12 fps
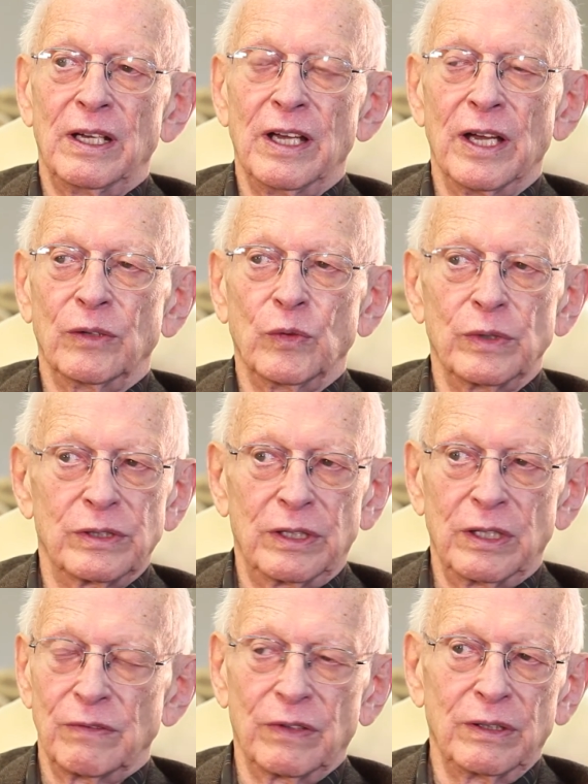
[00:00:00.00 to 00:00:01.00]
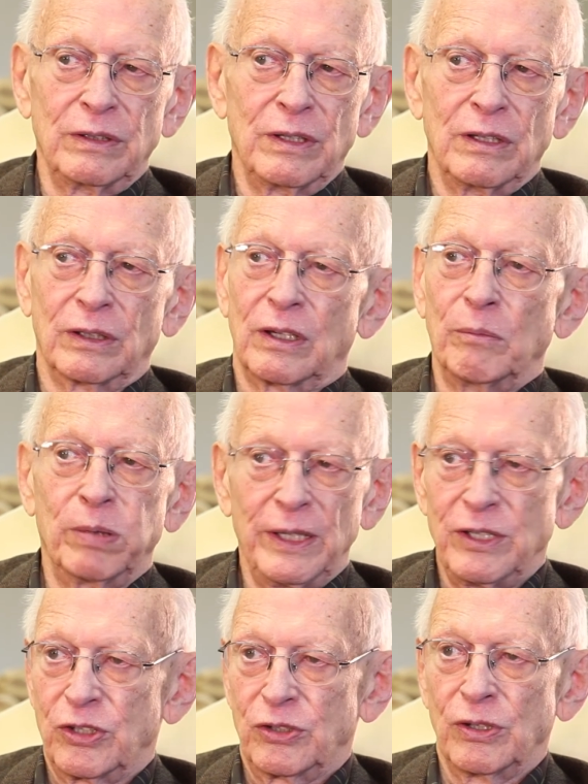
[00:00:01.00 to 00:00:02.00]
and was given a
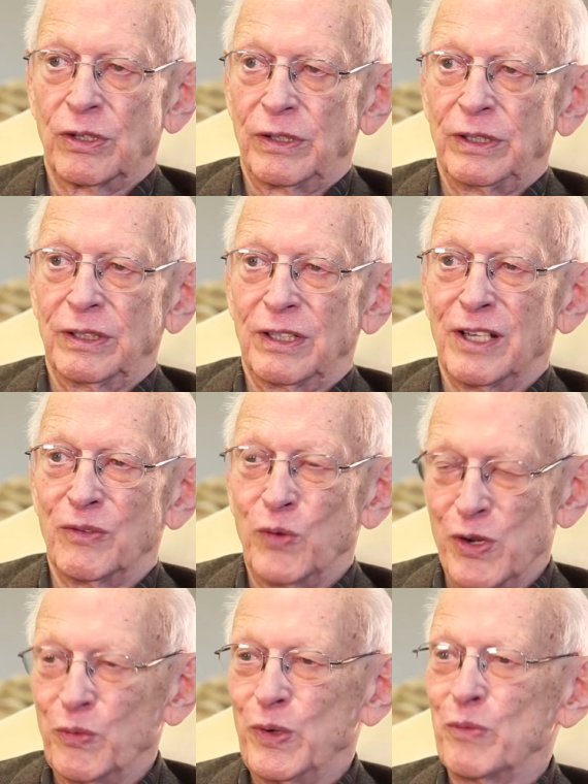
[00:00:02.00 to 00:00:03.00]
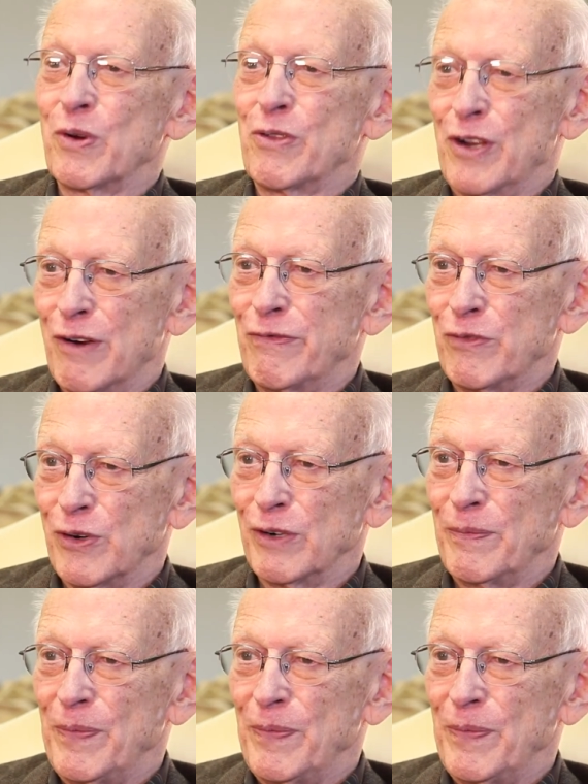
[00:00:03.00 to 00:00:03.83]
complete story on what we were there for.